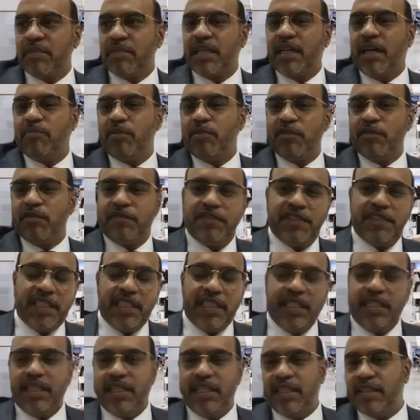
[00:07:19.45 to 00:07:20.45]
cup of
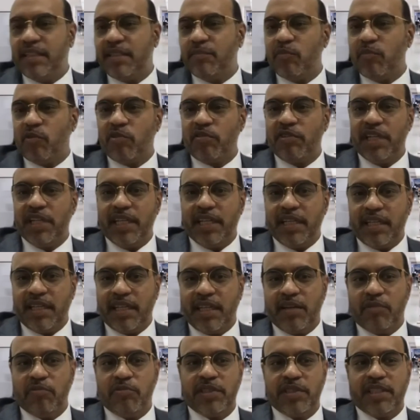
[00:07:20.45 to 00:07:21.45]
tea in the morning
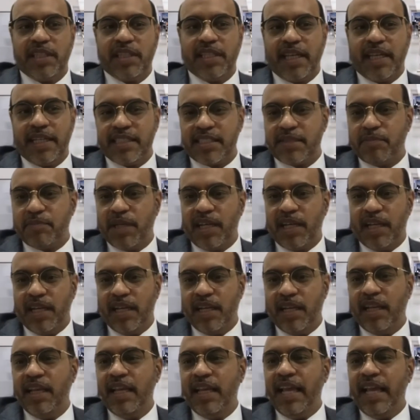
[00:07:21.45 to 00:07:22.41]
with a nice smile.